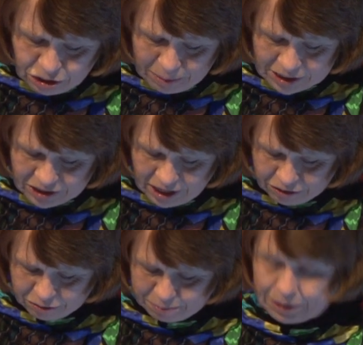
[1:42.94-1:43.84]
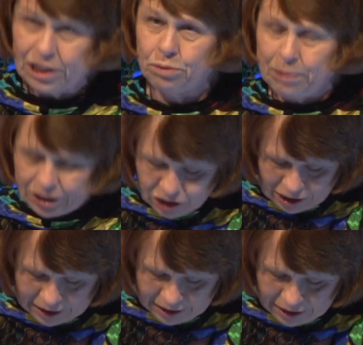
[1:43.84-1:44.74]
to myself, but
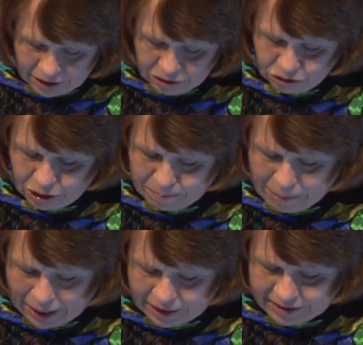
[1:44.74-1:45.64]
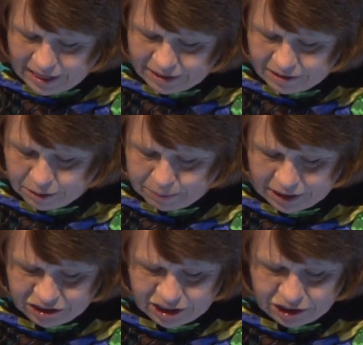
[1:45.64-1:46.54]
especially to the many talented
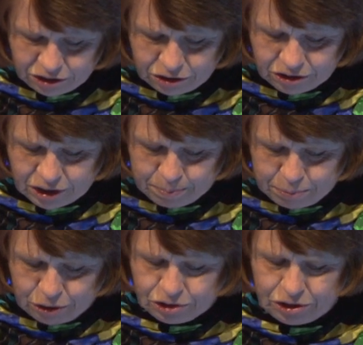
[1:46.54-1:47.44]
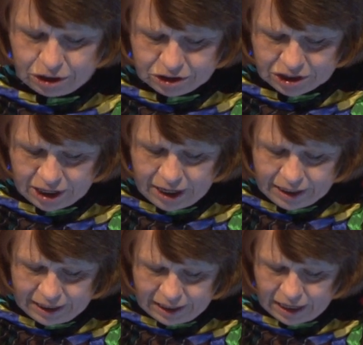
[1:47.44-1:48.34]
PhD students and postdocs
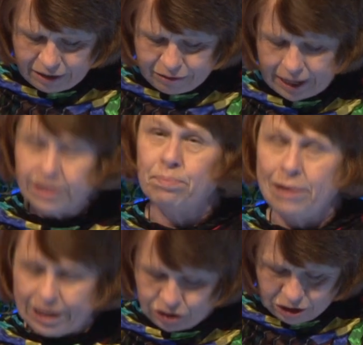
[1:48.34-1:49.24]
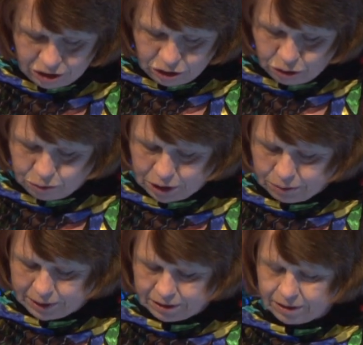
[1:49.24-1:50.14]
that I have had the pleasure to work
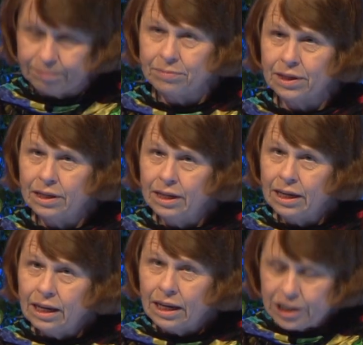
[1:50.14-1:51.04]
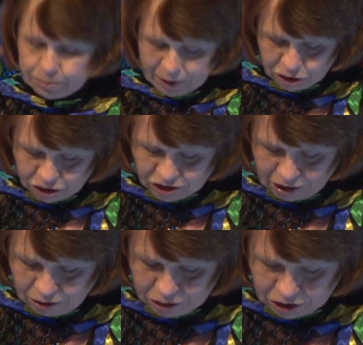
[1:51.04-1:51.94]
with. A special
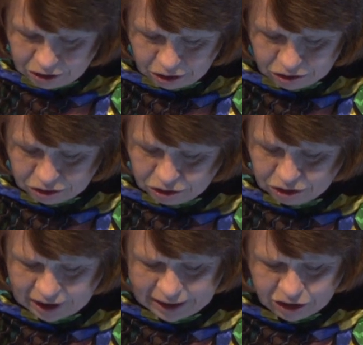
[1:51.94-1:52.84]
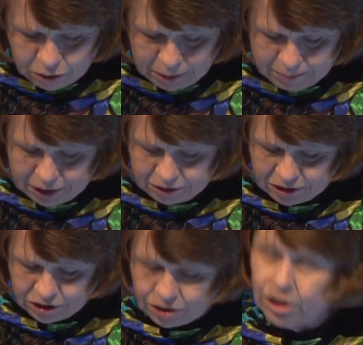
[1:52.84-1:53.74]
salute also to the instrument builders,